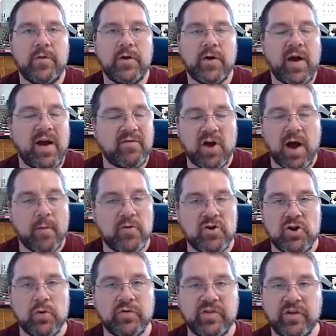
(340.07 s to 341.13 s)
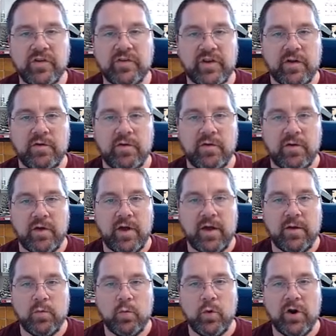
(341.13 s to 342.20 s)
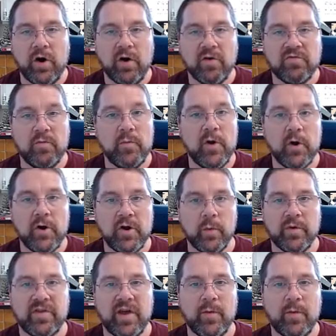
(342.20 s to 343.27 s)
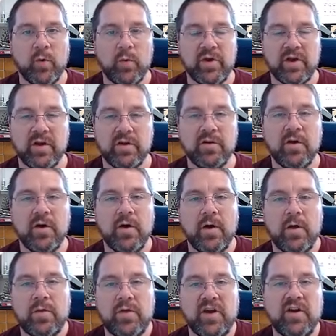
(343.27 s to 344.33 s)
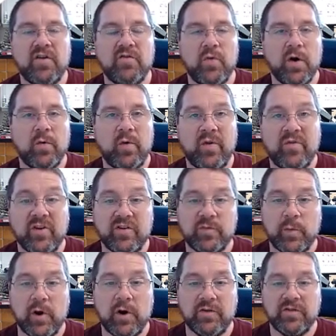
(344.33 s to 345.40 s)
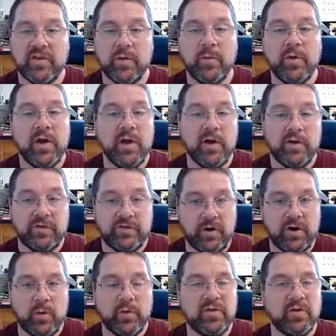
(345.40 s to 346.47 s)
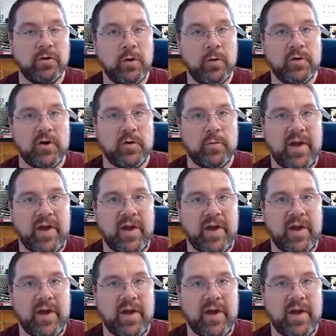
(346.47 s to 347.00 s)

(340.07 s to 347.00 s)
have common uses, and we are familiar with them, or we can think of where we've experienced them. Starting with aluminum,